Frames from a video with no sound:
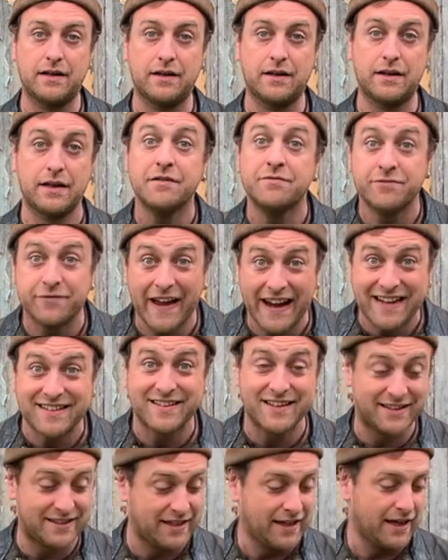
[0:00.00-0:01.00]

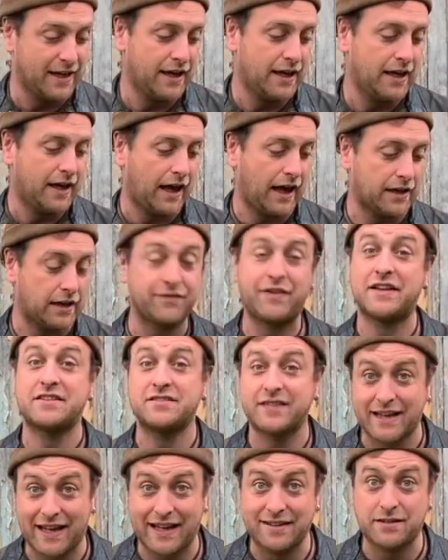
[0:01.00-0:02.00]
infected, and I've had to
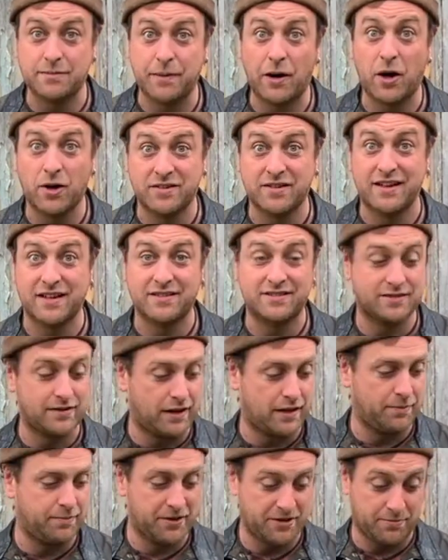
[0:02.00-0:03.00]
take antibiotics
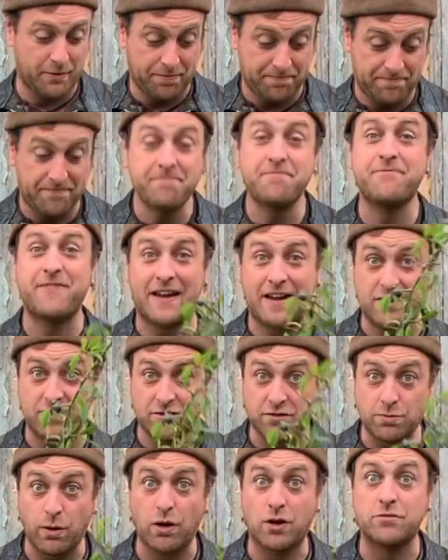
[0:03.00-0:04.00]
because my finger's
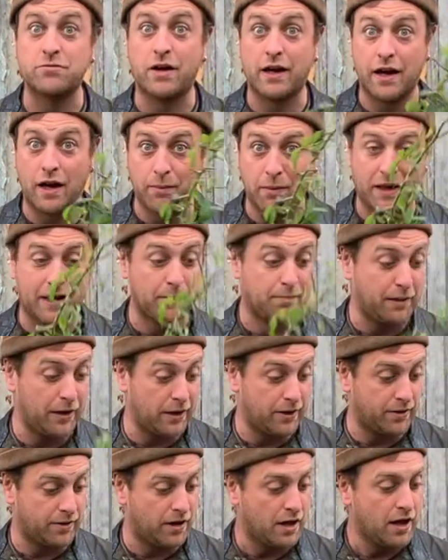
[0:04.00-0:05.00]
swollen right up like a
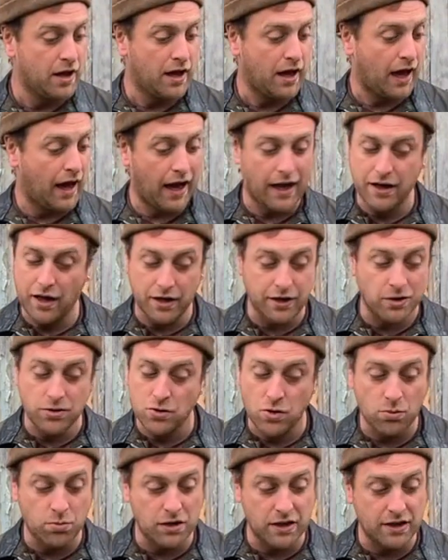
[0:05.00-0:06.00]
balloon. And I don't
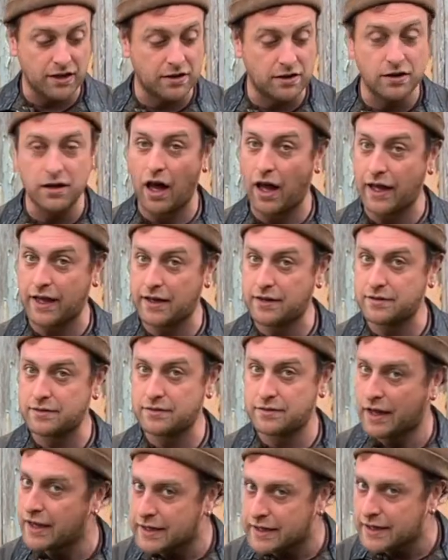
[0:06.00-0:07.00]
normally like
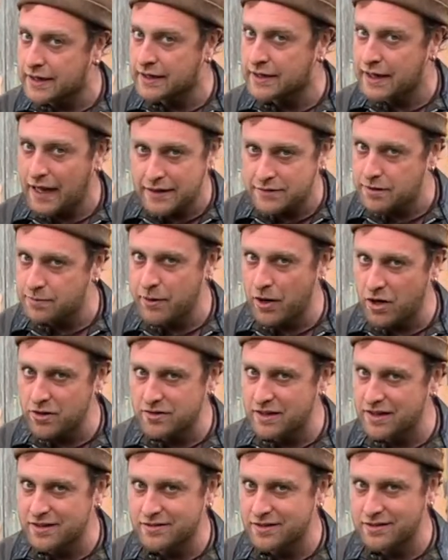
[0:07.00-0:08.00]
taking
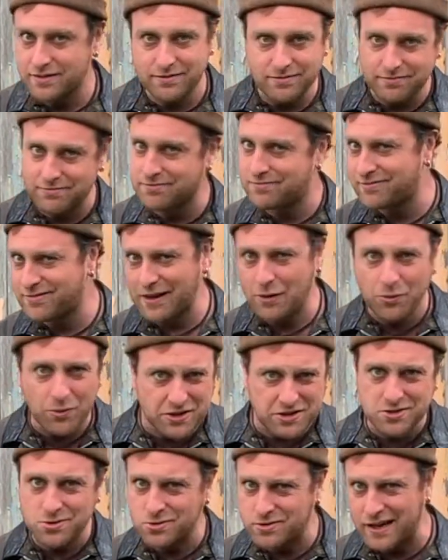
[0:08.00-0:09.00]
antibiotics. I think we
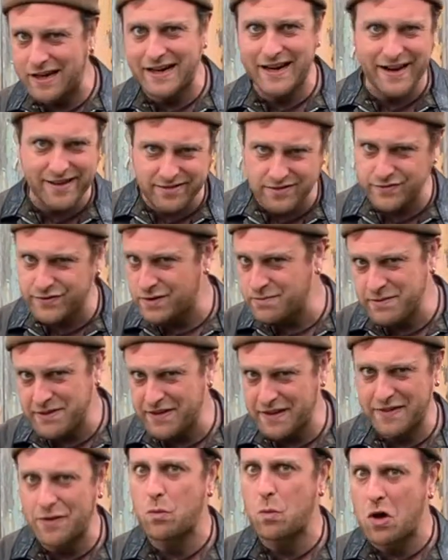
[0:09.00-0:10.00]
should all take less of them
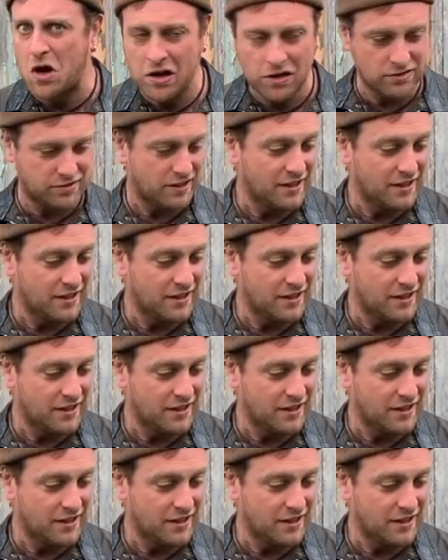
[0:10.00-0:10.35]
in the world